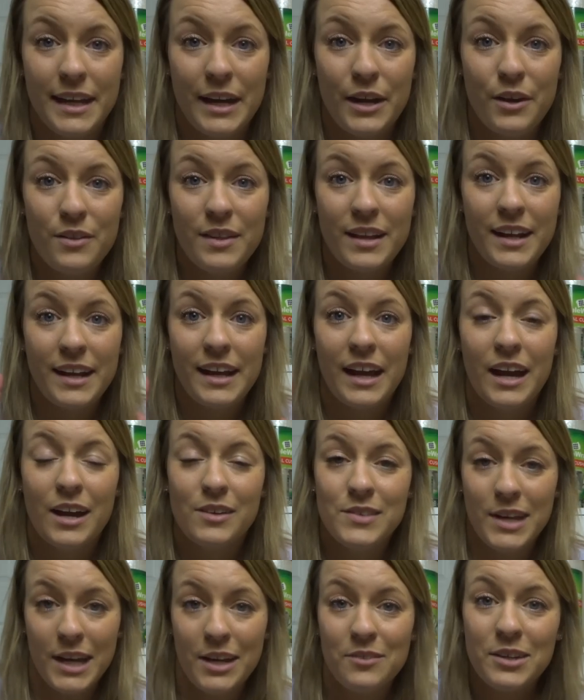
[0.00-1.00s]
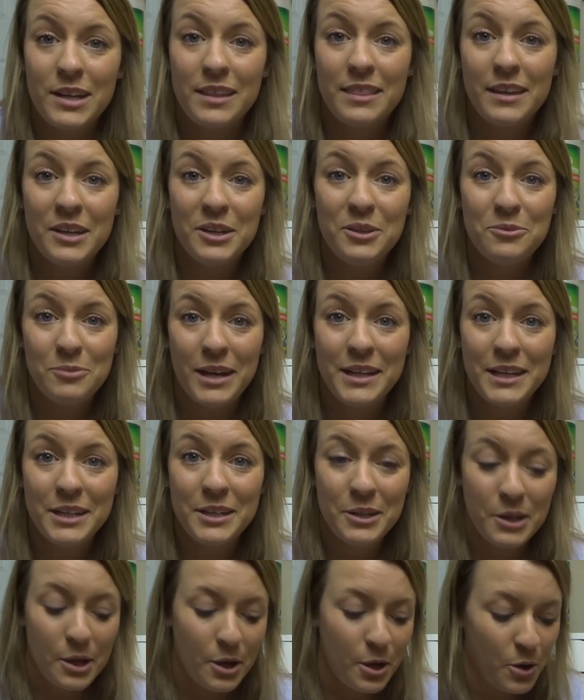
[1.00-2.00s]
Now that I have everything ready
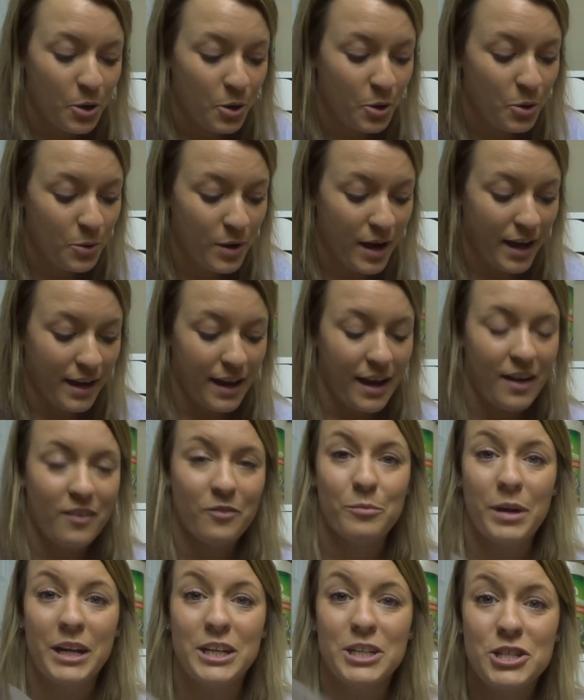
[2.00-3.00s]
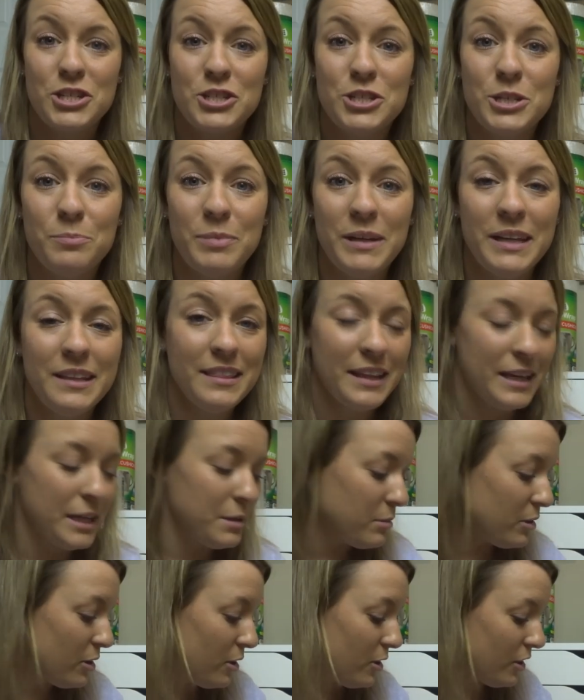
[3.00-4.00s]
to go, I have my shipping
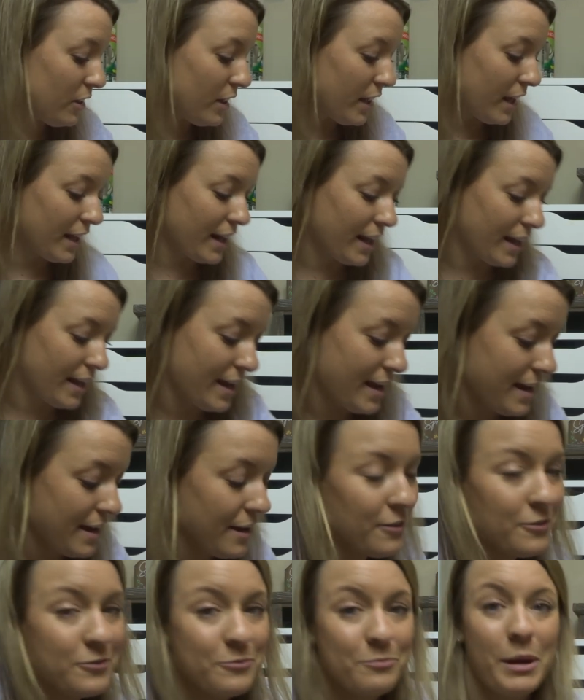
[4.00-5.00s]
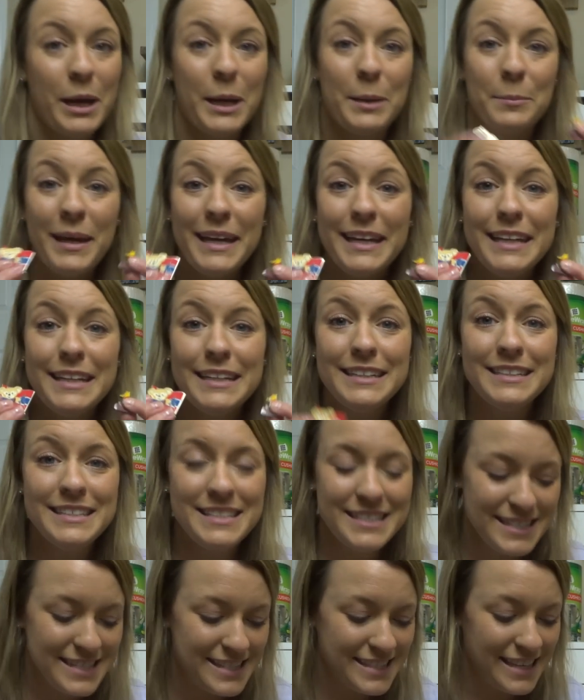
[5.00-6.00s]
label and I have my
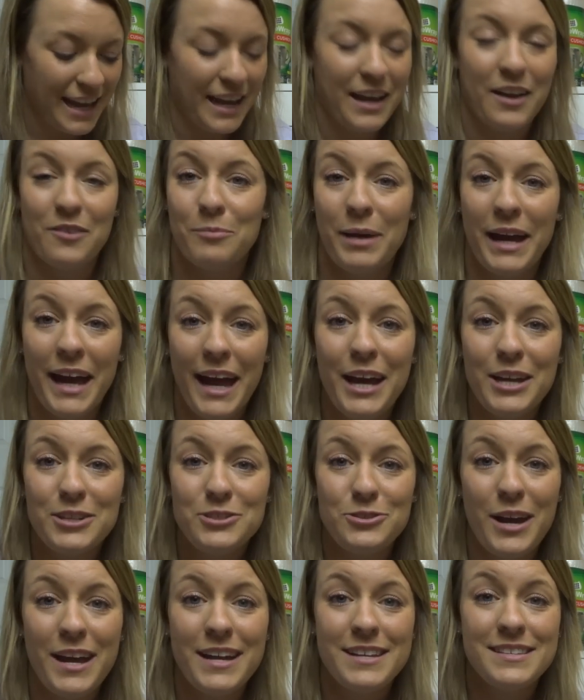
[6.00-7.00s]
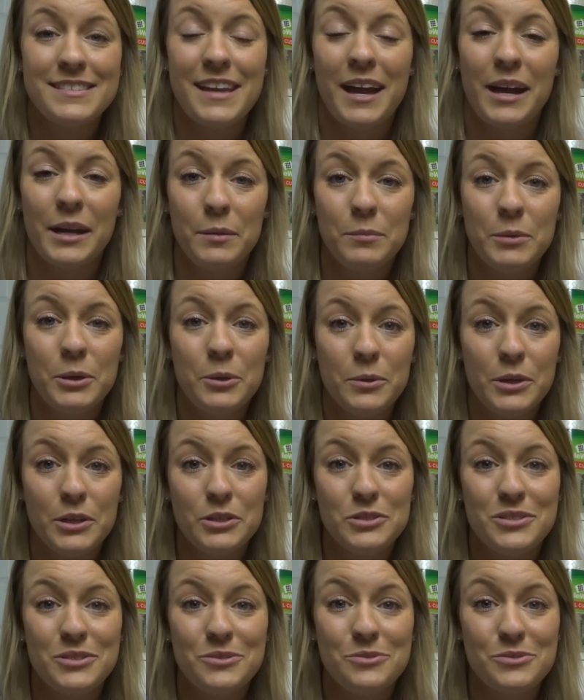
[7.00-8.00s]
pins, I have my address, I'm
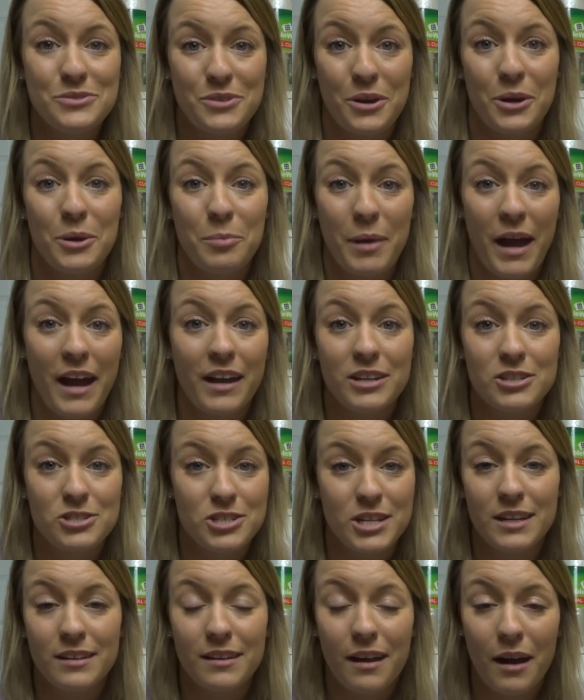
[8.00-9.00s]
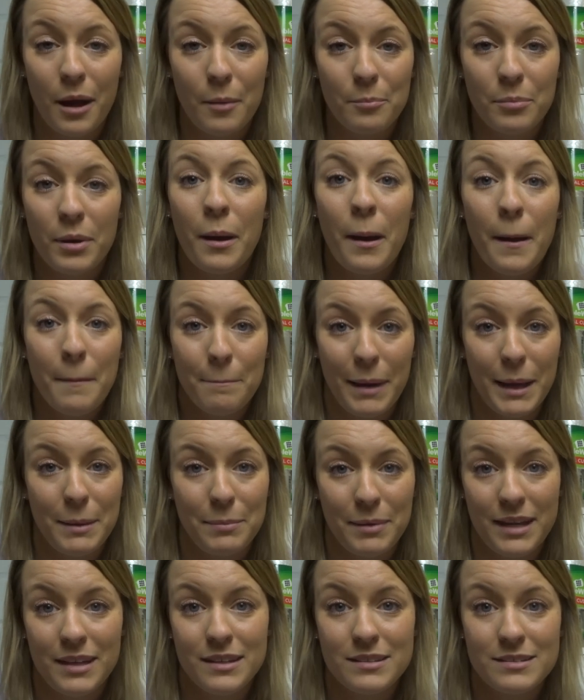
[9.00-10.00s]
going to start packaging up my
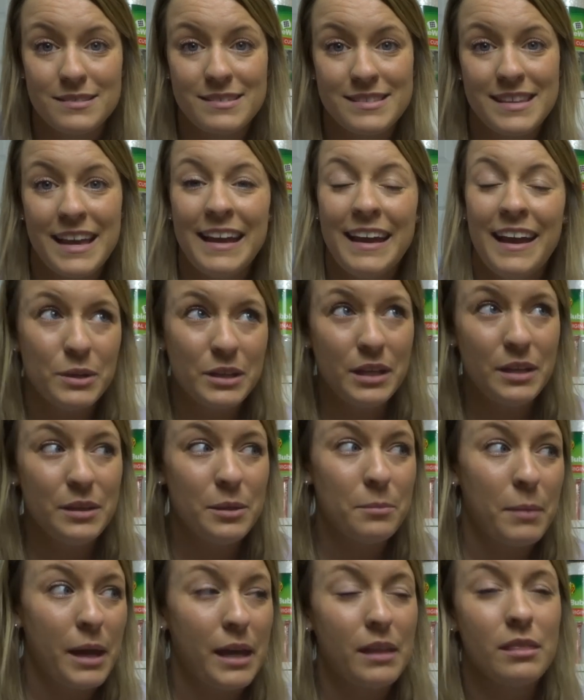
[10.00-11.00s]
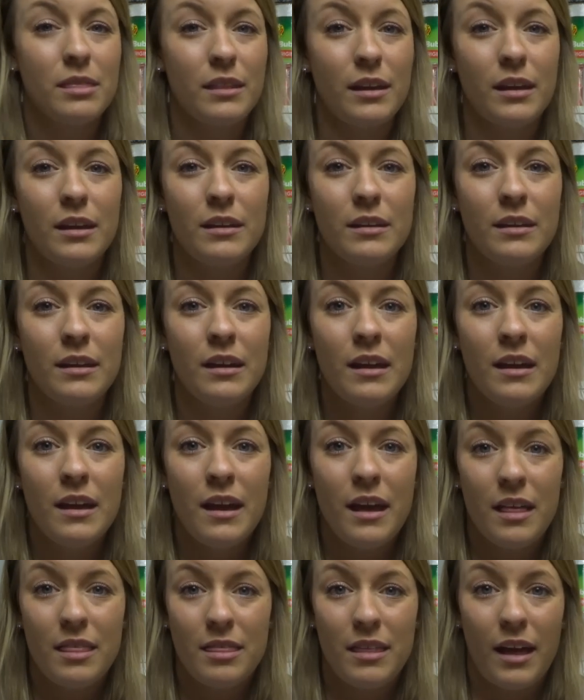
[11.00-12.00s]
pins. Really the main thing
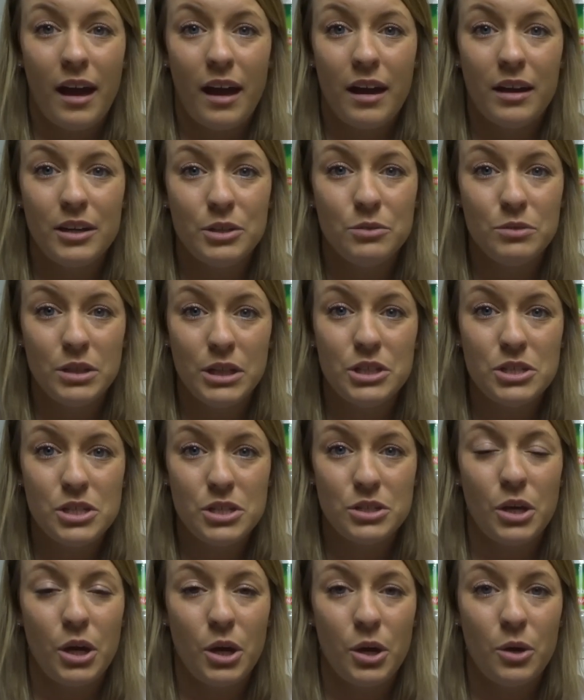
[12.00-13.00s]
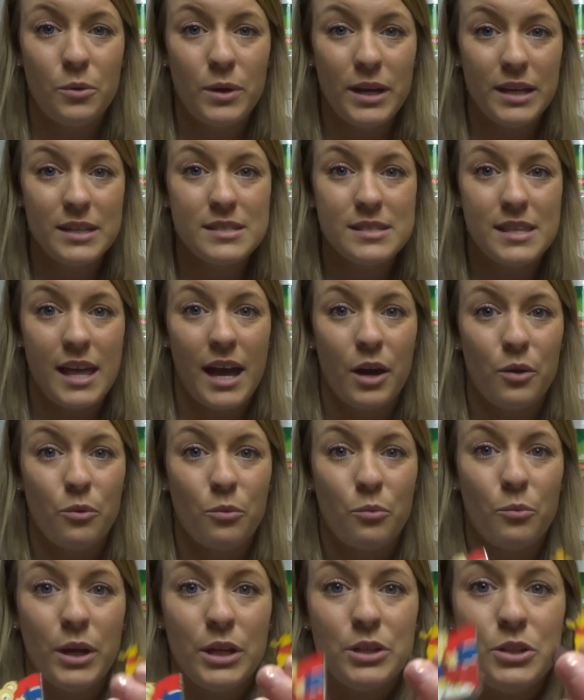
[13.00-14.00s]
that you need to know is
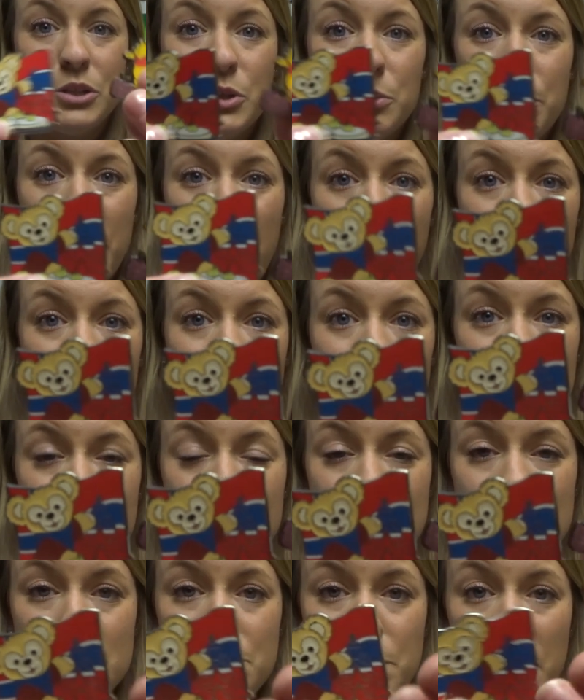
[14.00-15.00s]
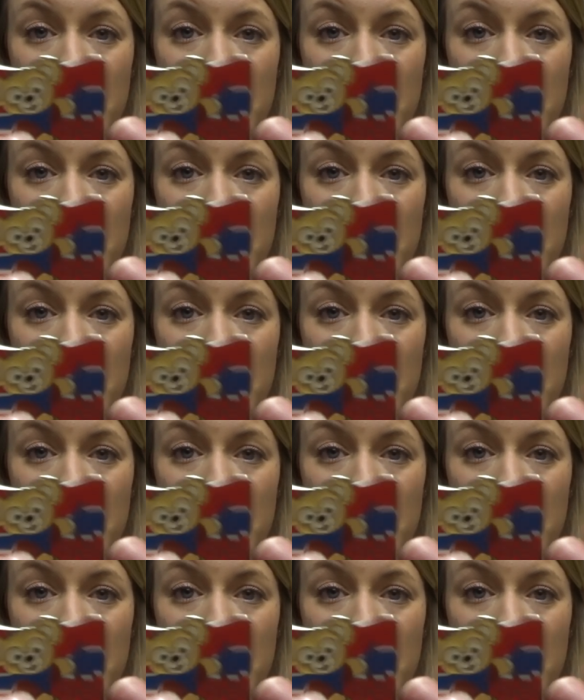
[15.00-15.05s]
that when you package these